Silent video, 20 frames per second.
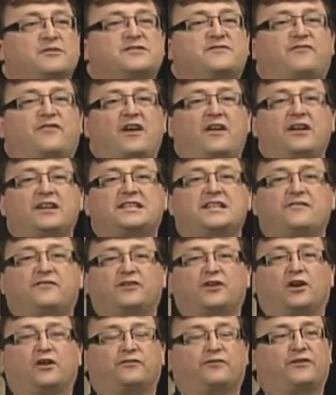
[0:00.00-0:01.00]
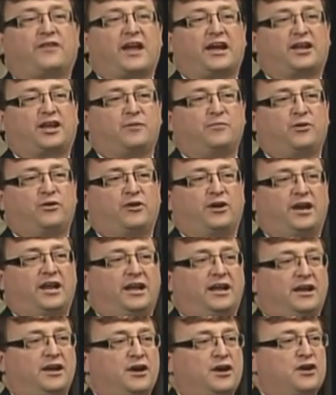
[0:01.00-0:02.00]
it was very difficult for that
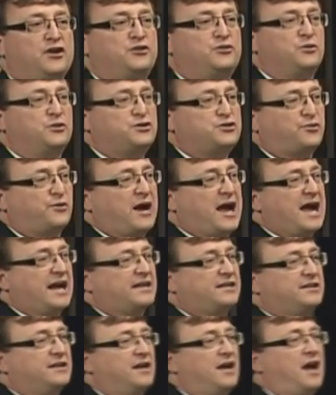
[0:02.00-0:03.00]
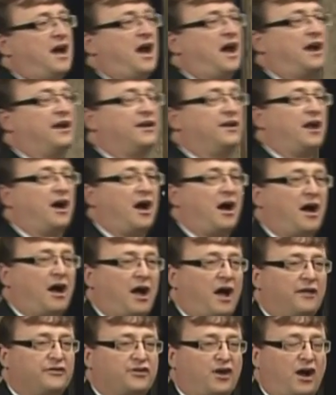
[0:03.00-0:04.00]
community to attract
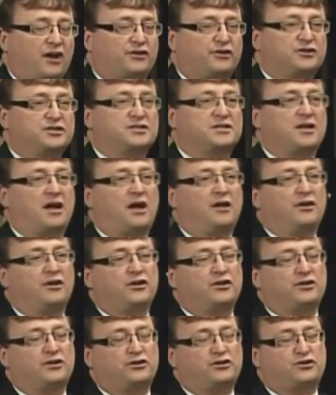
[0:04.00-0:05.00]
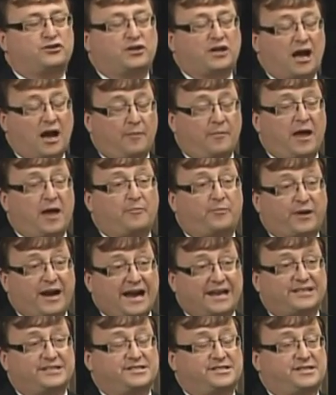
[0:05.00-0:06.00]
doctors to come and
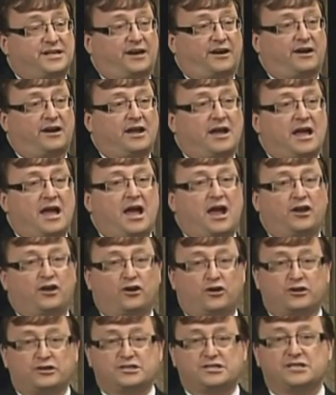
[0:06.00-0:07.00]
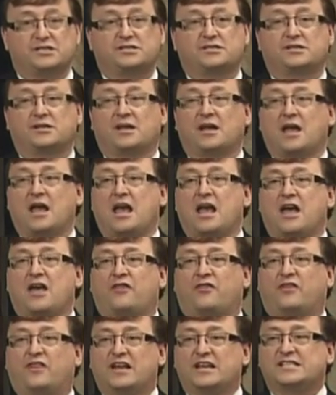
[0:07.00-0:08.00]
practice there. Nurses,
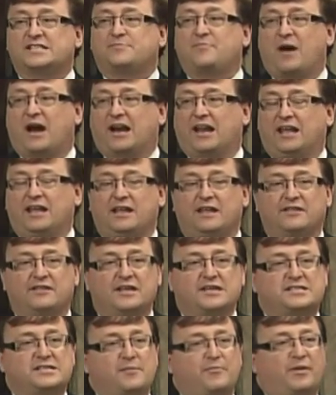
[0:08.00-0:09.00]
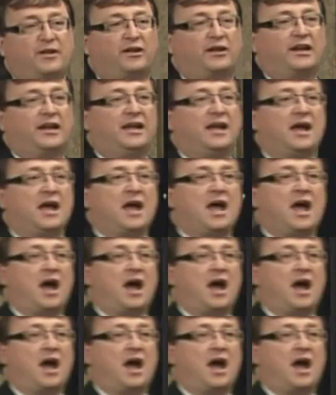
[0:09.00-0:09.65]
this money, this ability